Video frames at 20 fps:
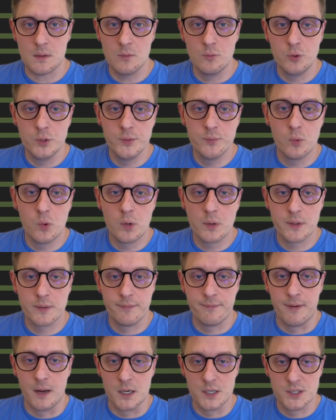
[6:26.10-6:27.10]
reward
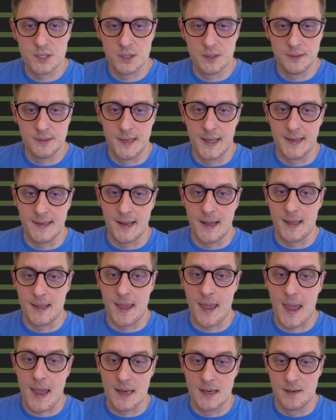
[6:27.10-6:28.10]
function that I
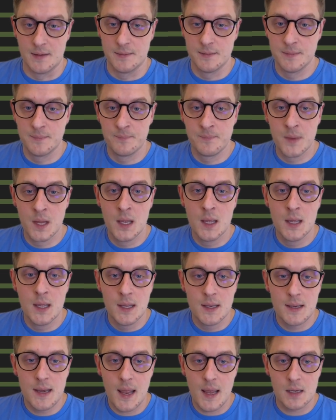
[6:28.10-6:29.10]
add.
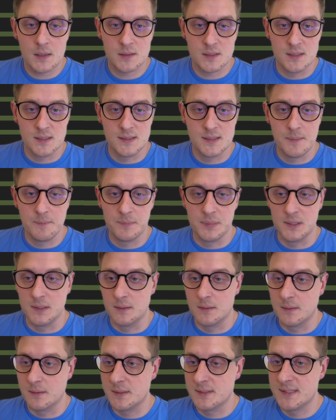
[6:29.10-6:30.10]
Next is
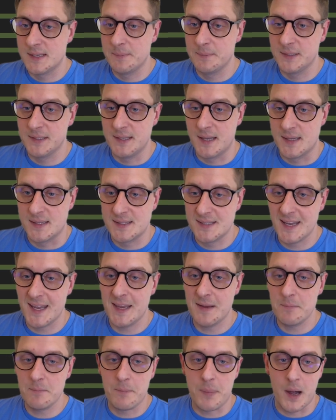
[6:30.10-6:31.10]
simply the
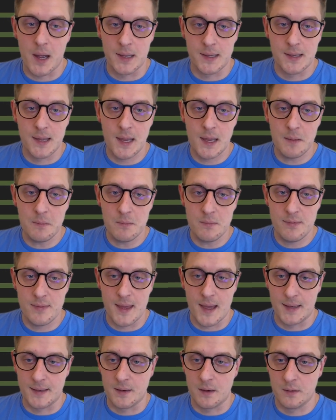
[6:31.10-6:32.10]
same Pygame
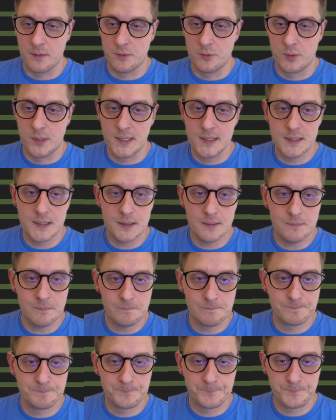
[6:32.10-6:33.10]
that I render.
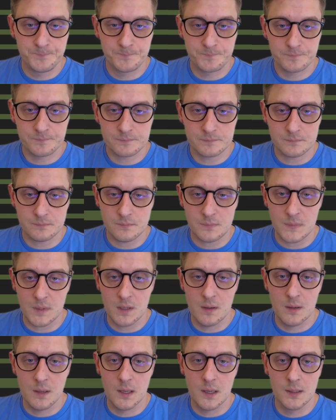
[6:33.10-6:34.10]

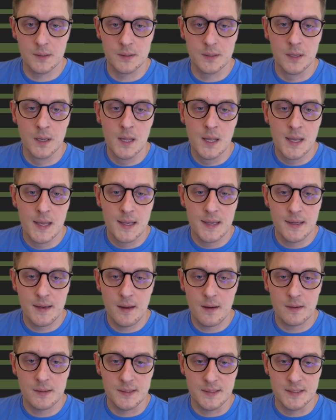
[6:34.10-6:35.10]
And
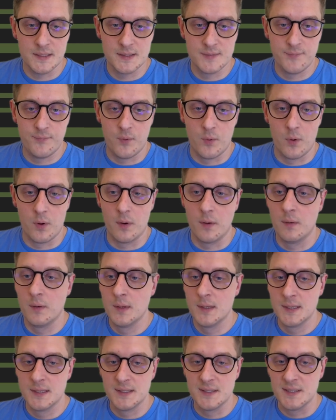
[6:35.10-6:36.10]
here is for
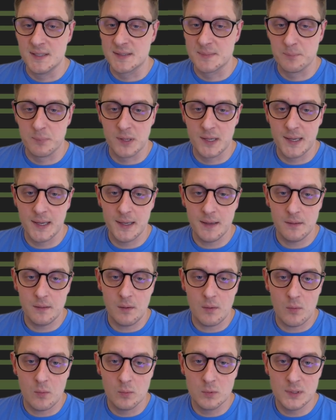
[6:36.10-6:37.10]
display
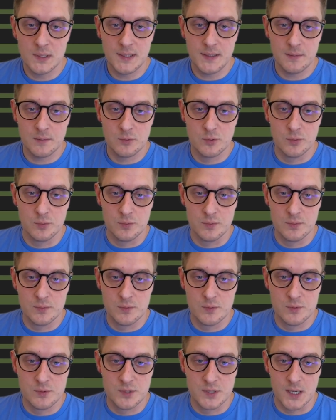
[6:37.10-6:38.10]
only to
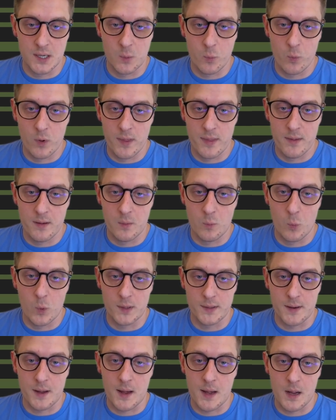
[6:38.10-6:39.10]
check
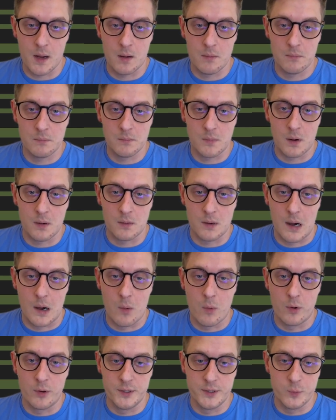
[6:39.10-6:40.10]
what are
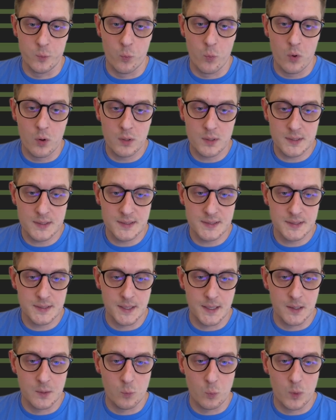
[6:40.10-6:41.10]
our rewards
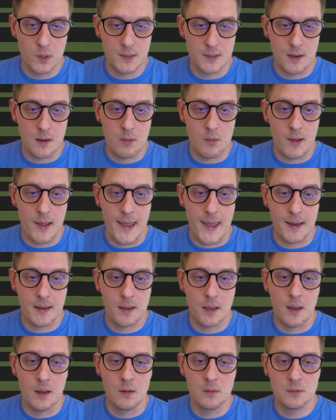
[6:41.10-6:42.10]
and what our
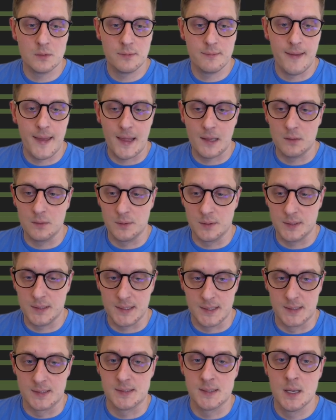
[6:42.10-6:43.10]
account value
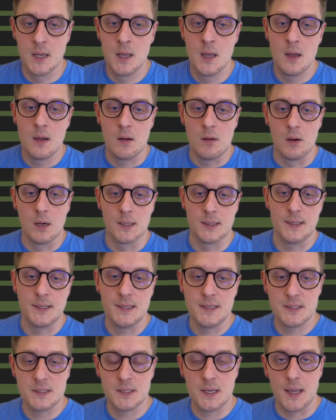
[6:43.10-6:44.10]
is at
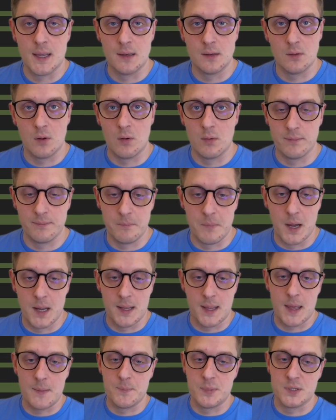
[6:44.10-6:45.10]
each end of my
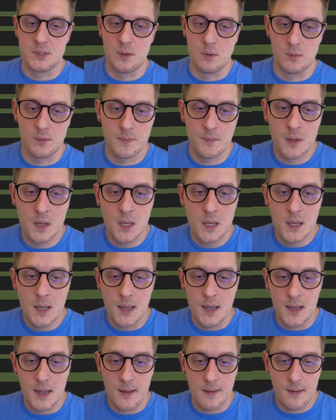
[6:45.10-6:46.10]
episode.
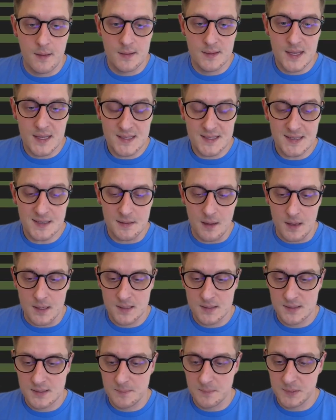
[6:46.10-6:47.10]
And that's it.
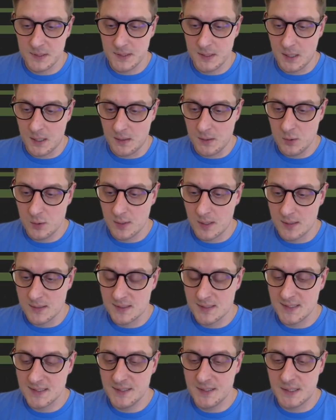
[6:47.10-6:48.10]
And you can
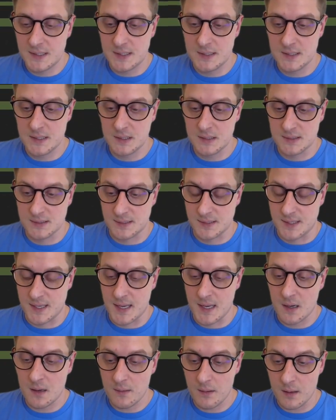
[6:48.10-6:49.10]
see the results
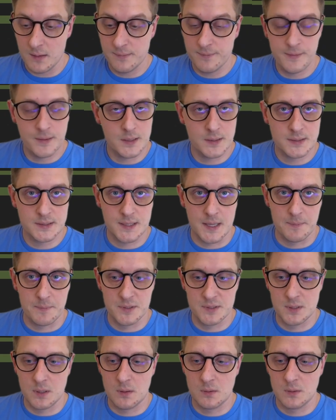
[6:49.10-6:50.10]
here. At first
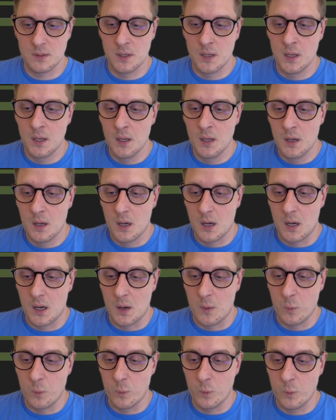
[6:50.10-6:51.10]
episode,
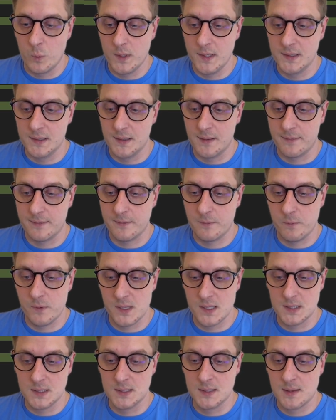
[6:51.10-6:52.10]
we left
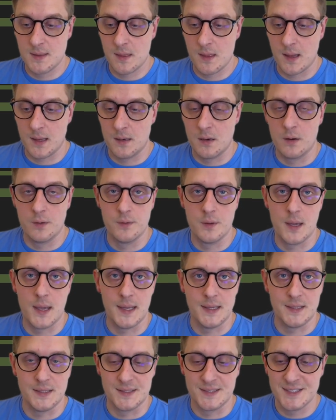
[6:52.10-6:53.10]
with
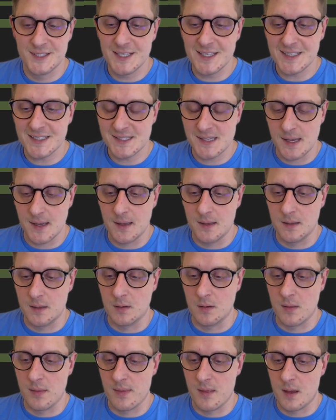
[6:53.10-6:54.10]
886, and
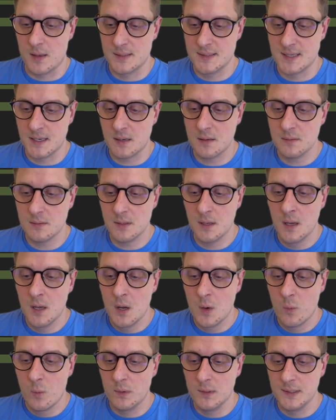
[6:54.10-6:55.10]
on second,
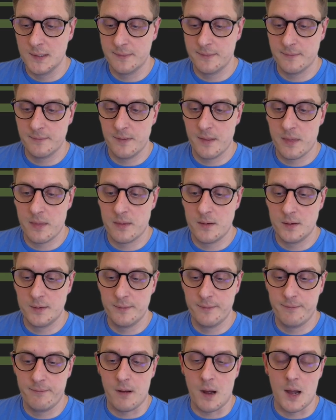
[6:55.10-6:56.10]
we left with
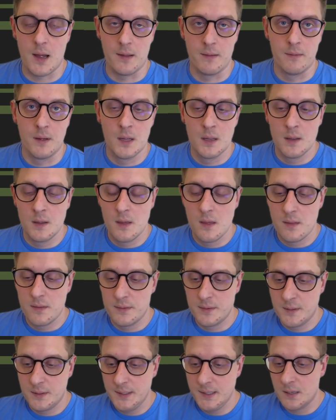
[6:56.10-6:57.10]

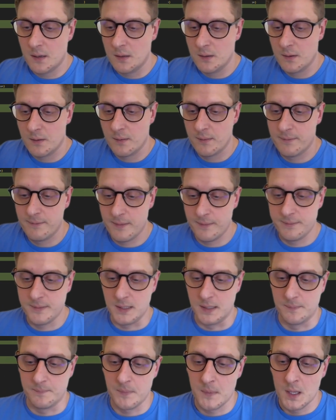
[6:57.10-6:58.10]

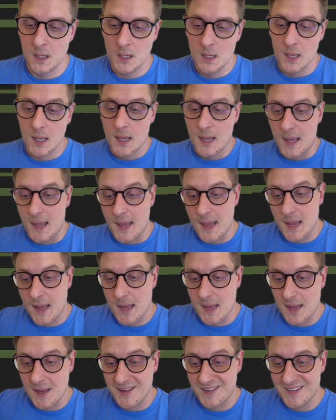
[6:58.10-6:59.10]
350.
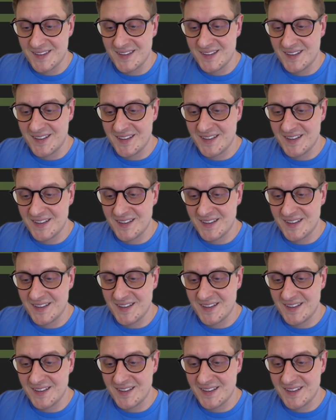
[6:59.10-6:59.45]
And